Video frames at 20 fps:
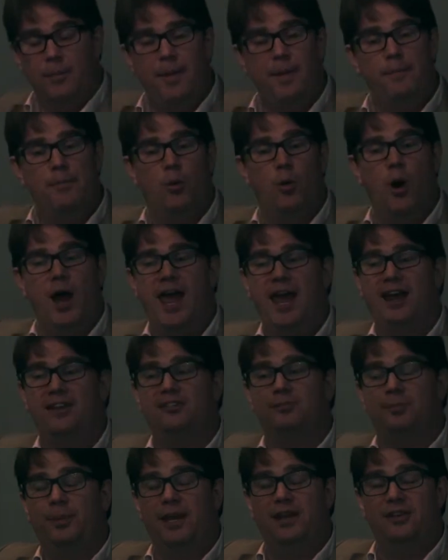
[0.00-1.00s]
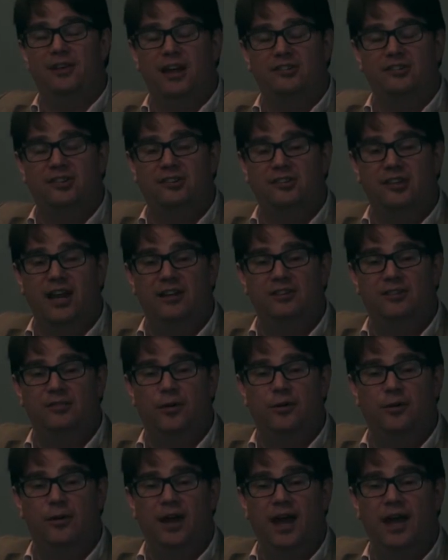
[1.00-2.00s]
remember what XP actually stands
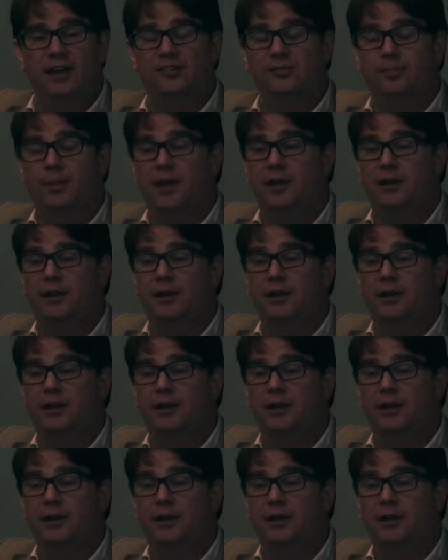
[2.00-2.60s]
for? XP?